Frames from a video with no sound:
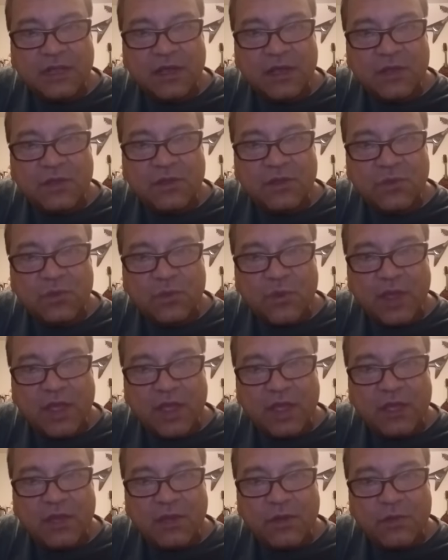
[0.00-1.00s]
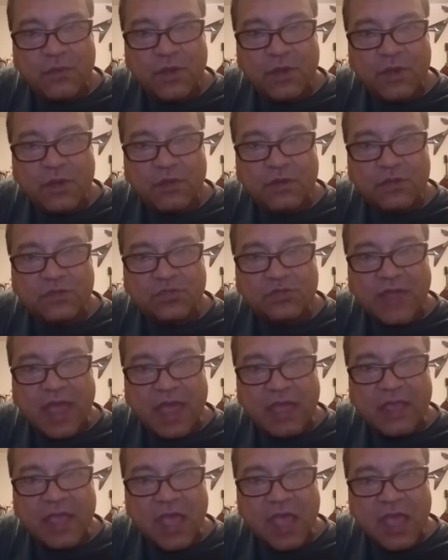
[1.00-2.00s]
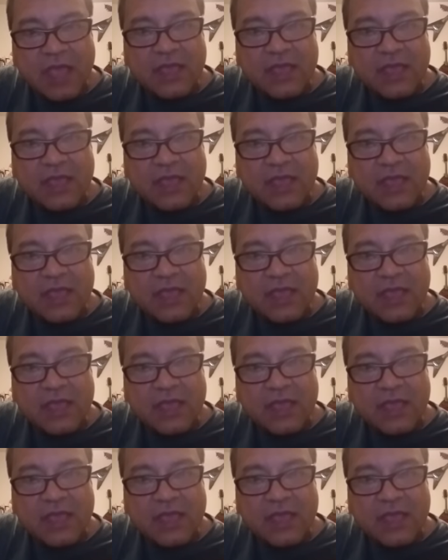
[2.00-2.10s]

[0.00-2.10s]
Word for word: on a railroad track.